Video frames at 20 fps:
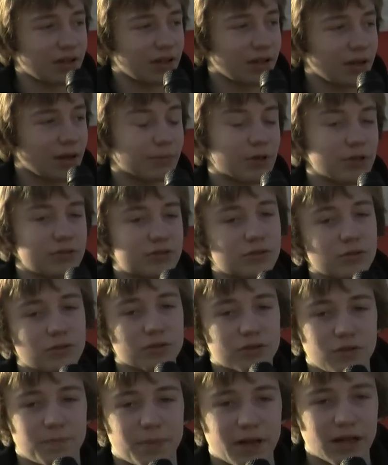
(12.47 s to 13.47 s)
I'm going to
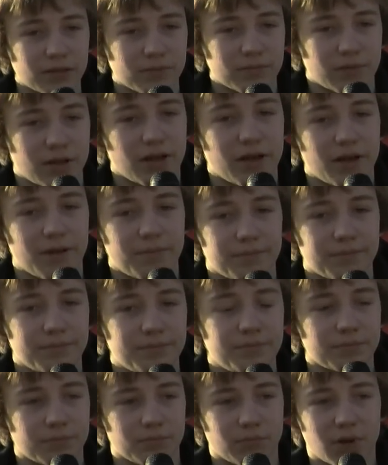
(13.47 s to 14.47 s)
talk to you about
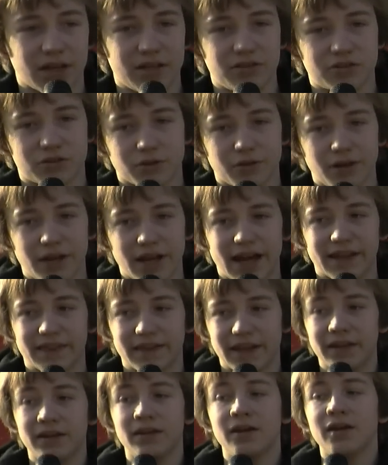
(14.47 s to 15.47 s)
my story
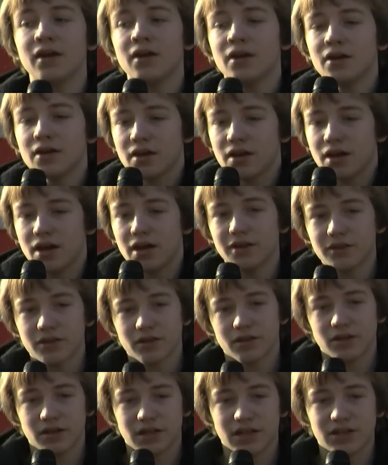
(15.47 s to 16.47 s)
and then
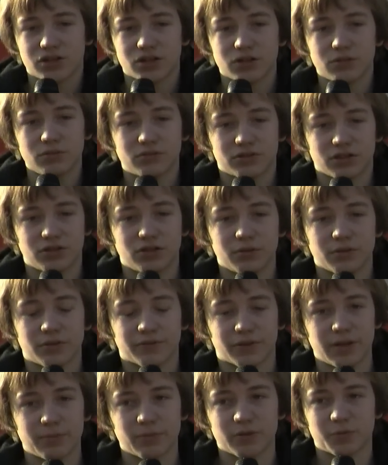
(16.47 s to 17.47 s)
another issue to do with
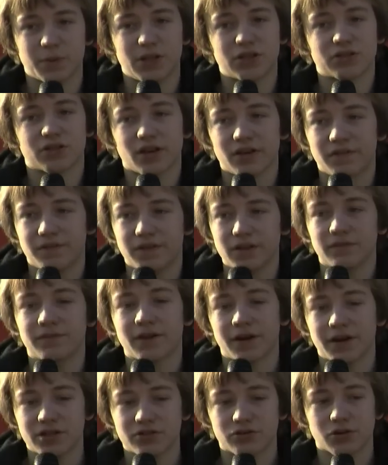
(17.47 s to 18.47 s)
freedom of speech that I feel
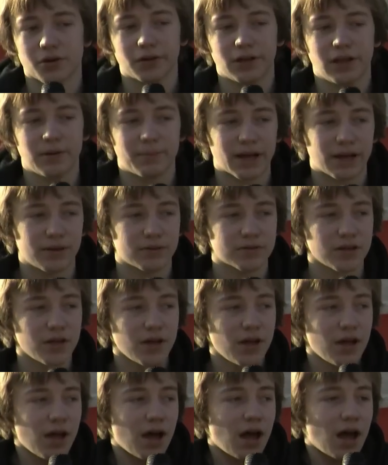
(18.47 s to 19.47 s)
very strongly about.
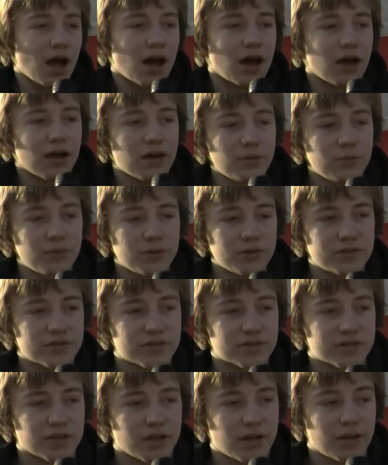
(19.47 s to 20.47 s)
I
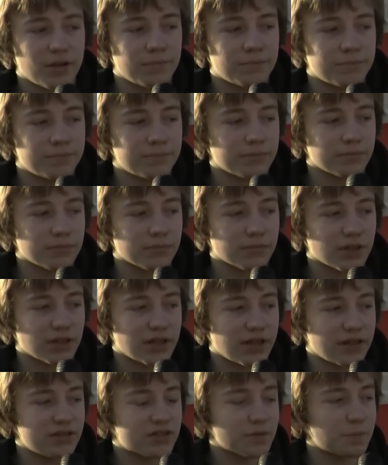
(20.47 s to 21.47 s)
was
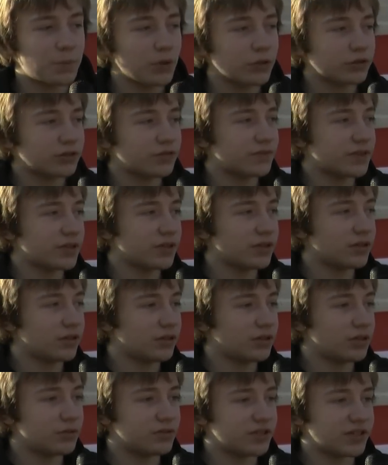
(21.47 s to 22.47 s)
in support of the
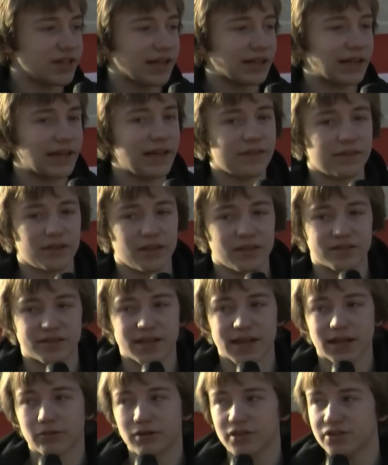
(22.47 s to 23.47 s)
UCL Atheist,
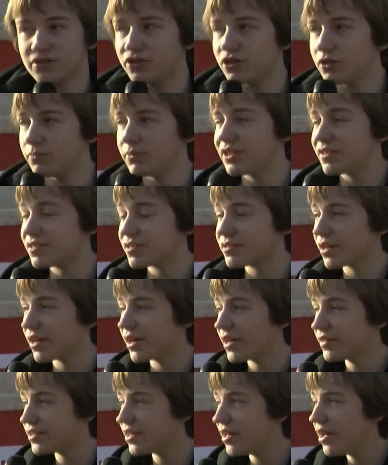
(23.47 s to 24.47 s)
Secularist and Humanist
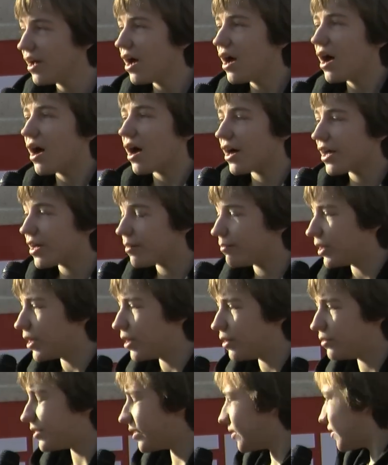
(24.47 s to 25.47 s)
Society. I
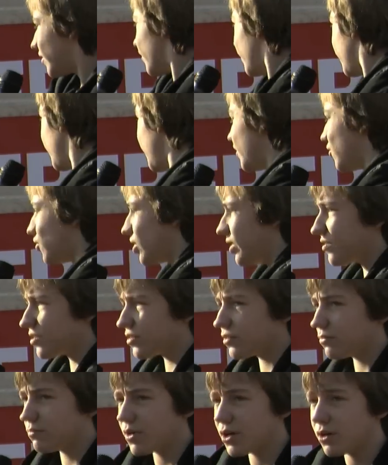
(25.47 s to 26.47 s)
uploaded the
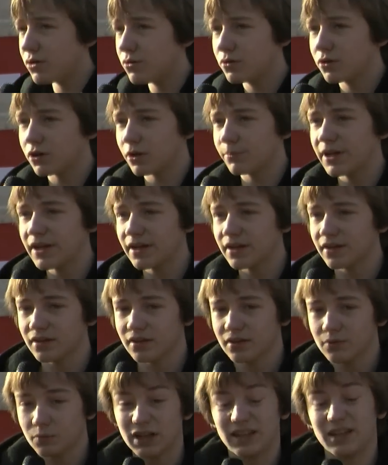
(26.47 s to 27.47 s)
Jesus and Mo comic.
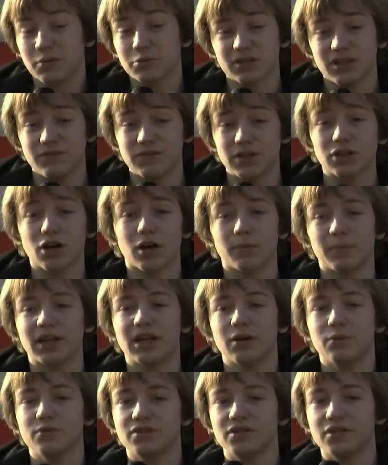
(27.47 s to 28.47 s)
Well, it wasn't even the
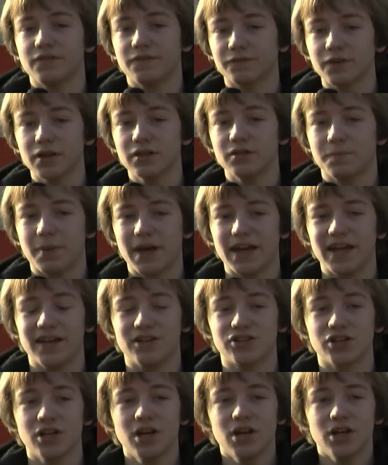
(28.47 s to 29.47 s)
comic, it was the front
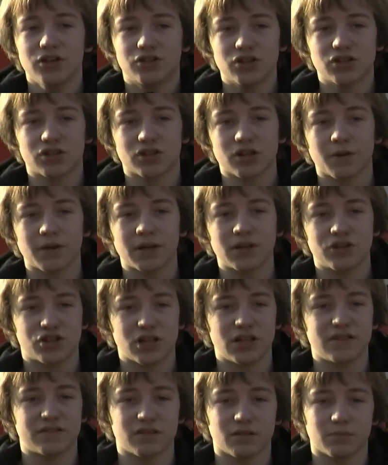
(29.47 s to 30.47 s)
page just showing
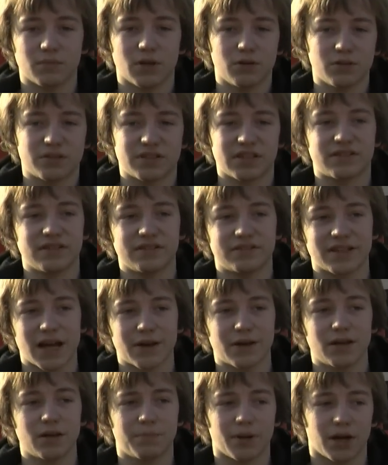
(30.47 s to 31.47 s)
Jesus and Mo sitting
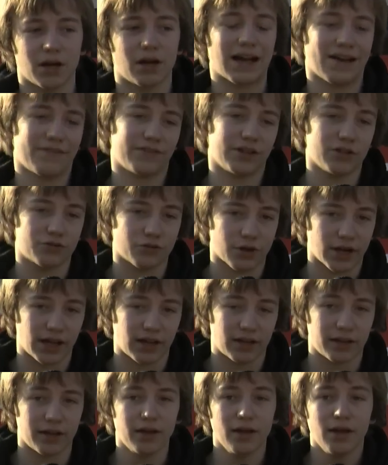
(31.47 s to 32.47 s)
down in a bar having a
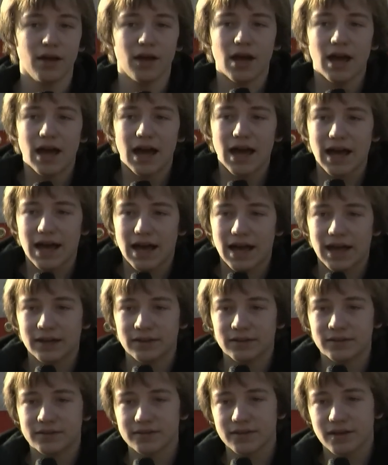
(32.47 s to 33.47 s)
drink.
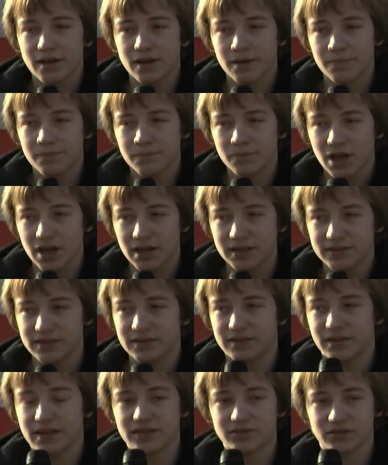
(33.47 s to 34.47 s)
And I
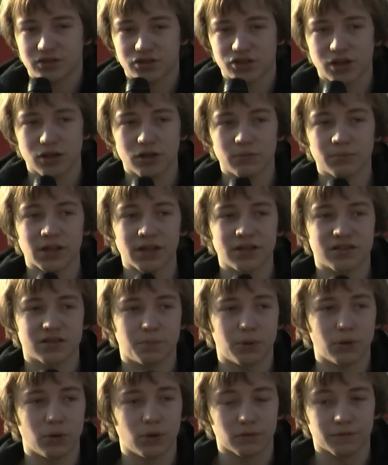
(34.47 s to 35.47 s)
did this to show my
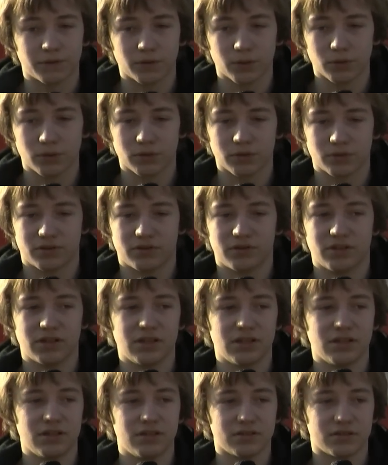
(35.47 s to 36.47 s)
support for
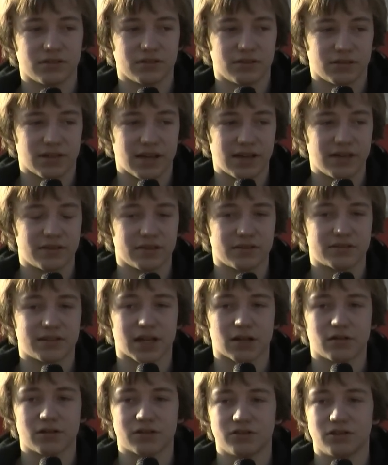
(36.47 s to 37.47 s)
the Atheist,
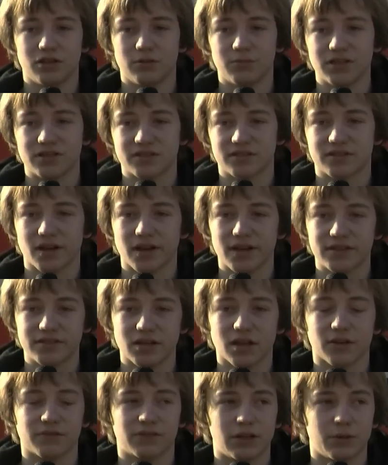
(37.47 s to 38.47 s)
Secularist and Humanist
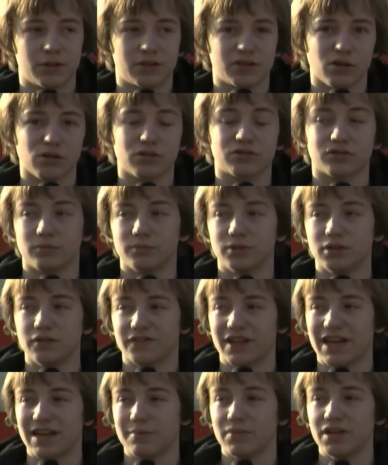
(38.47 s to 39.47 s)
Society after they were told to remove
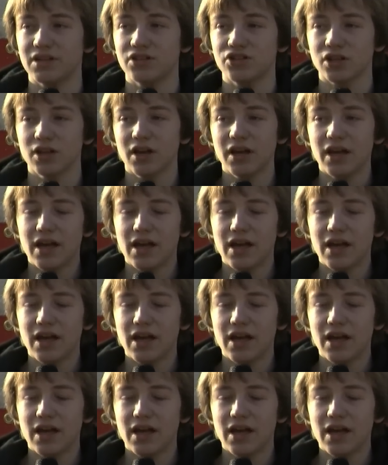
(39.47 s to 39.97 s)
their image.